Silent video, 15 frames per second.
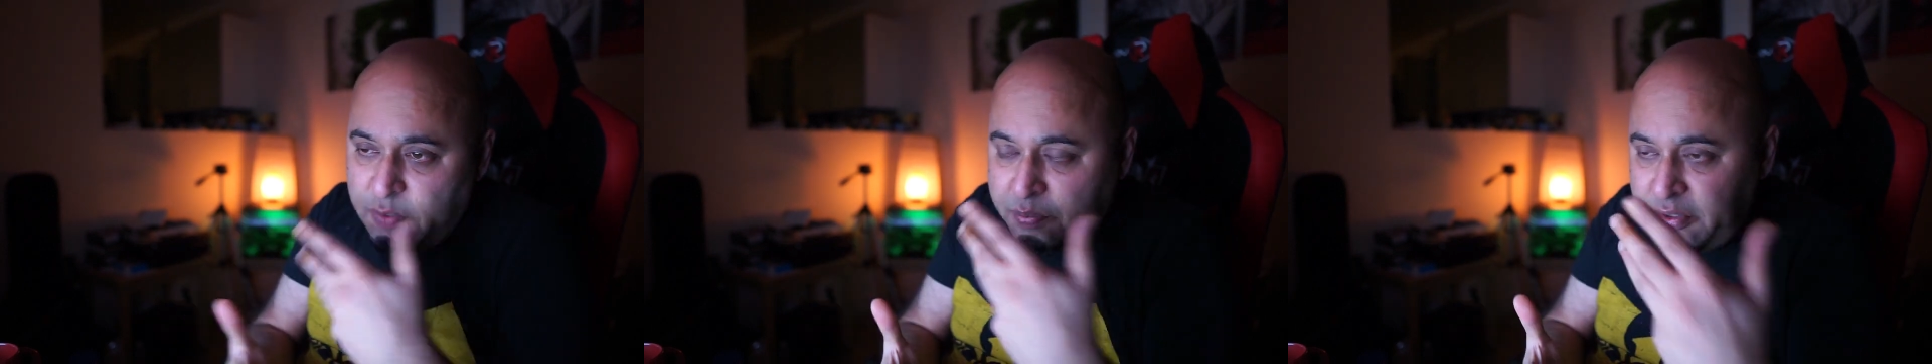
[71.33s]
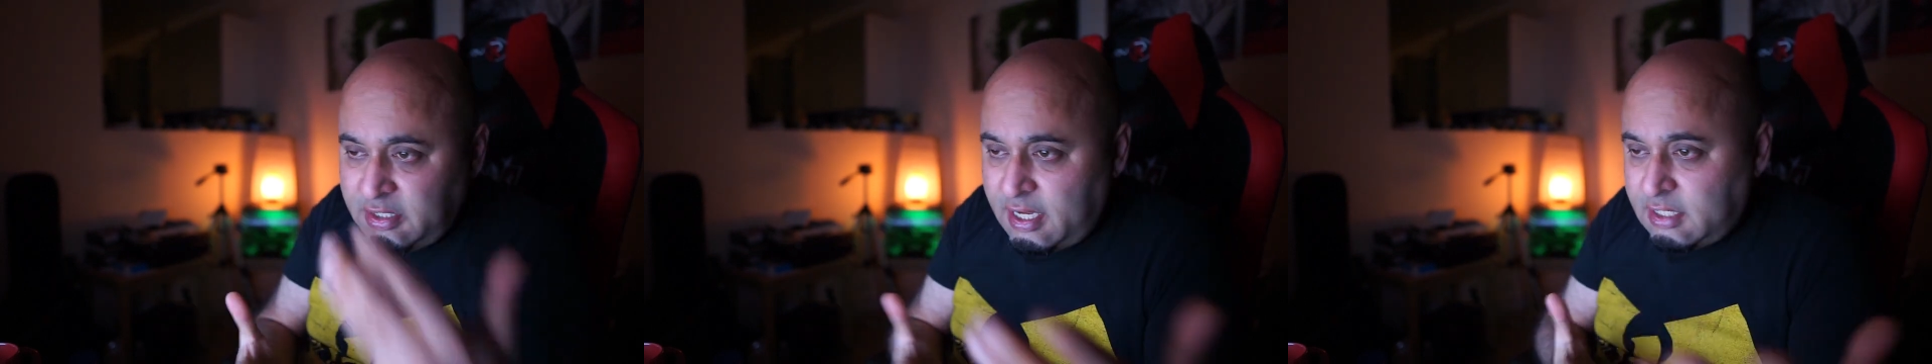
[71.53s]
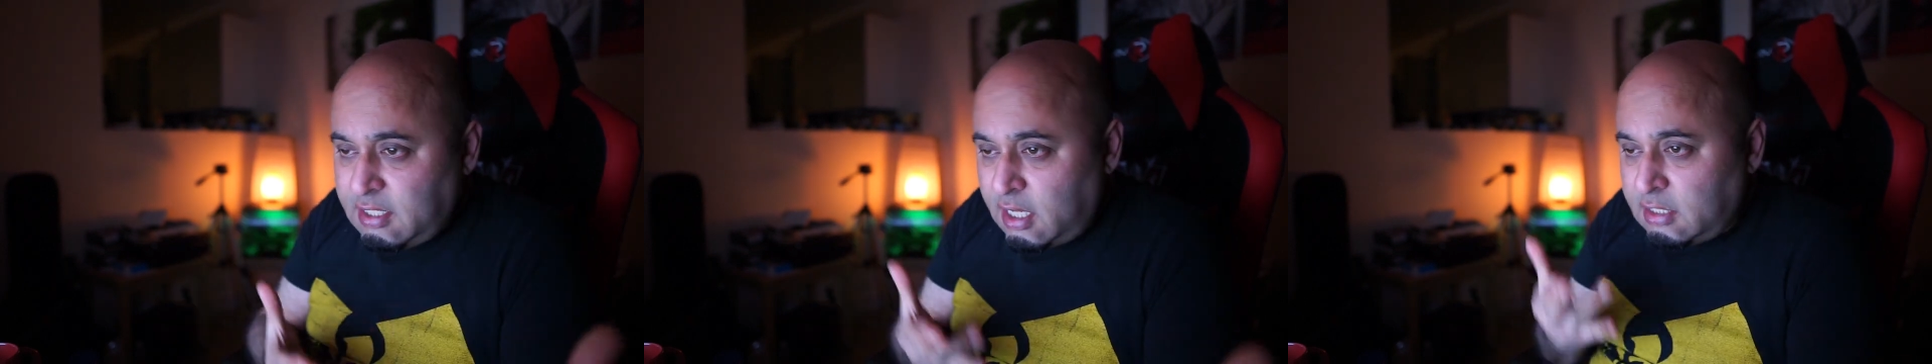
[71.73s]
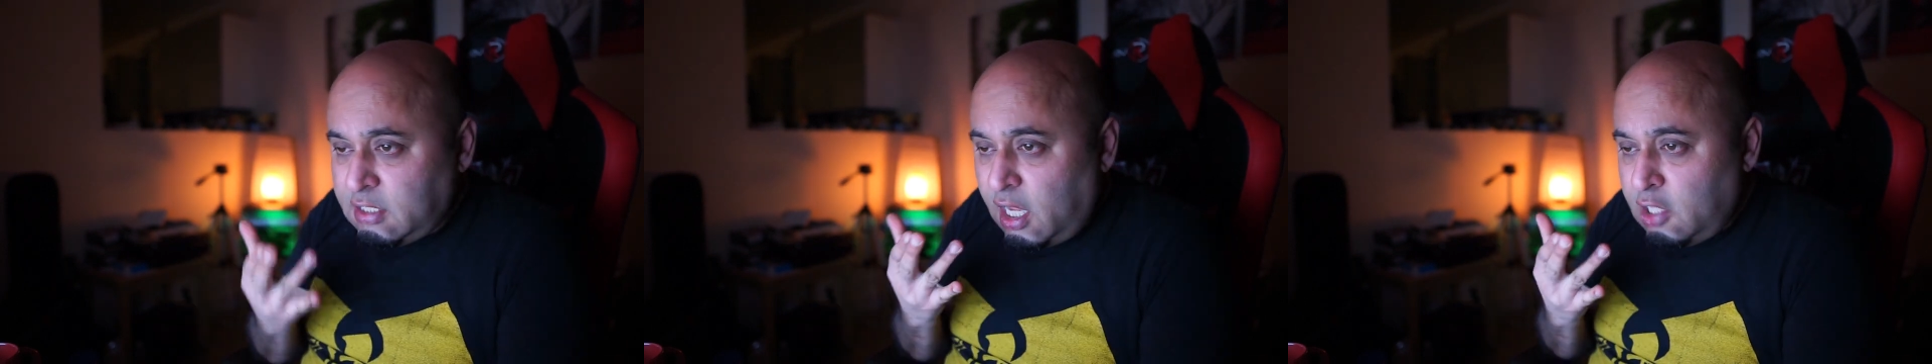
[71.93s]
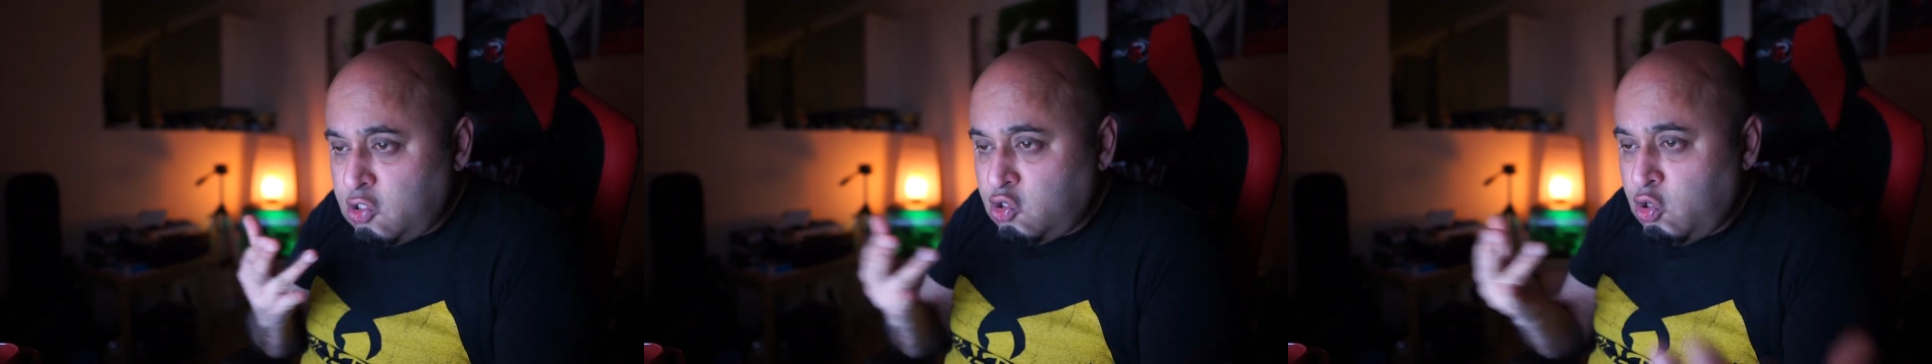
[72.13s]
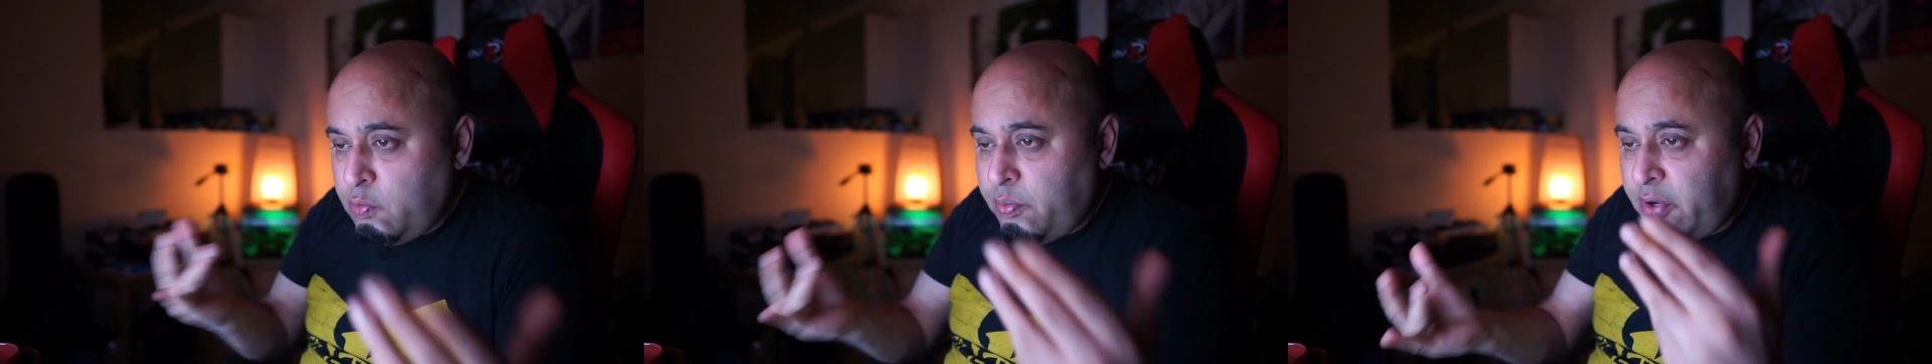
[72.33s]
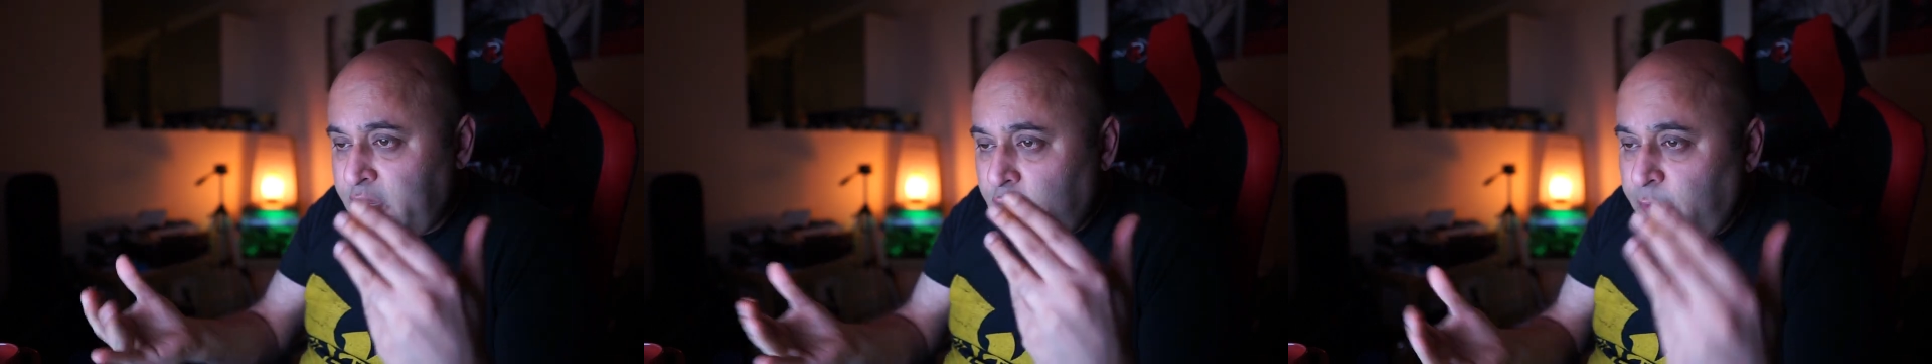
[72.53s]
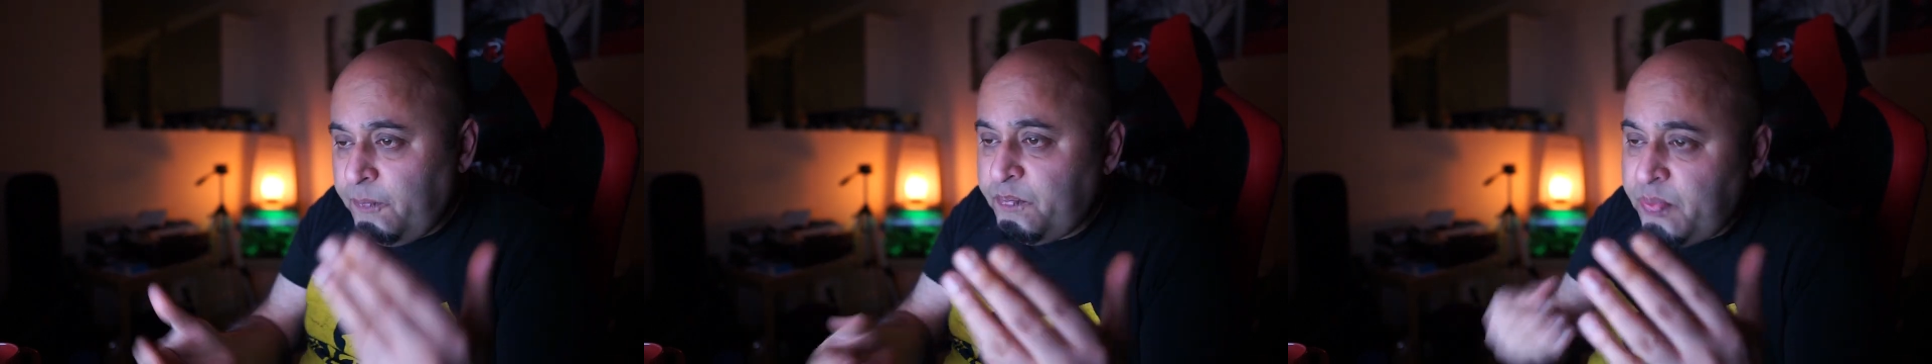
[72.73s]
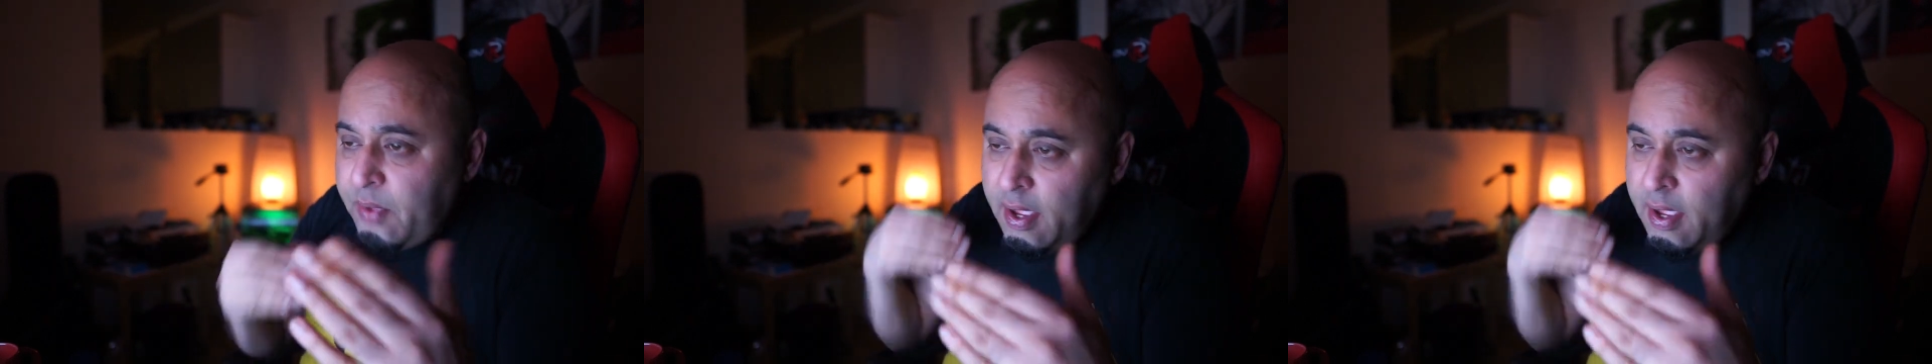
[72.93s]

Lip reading: presents Azaad 2.0.